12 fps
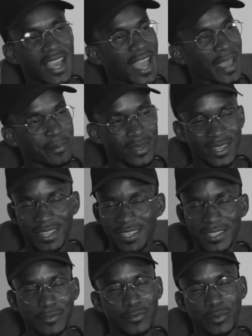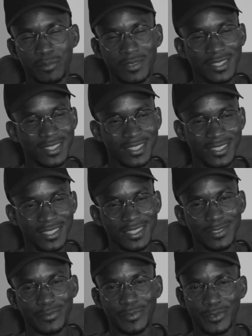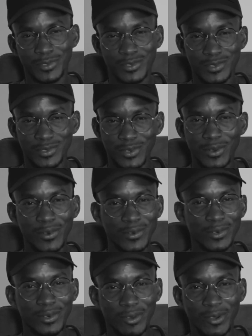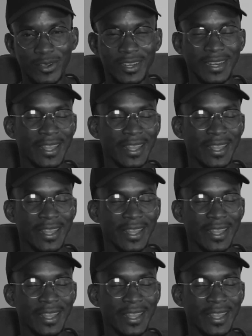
I've been eating from this cheese for so long,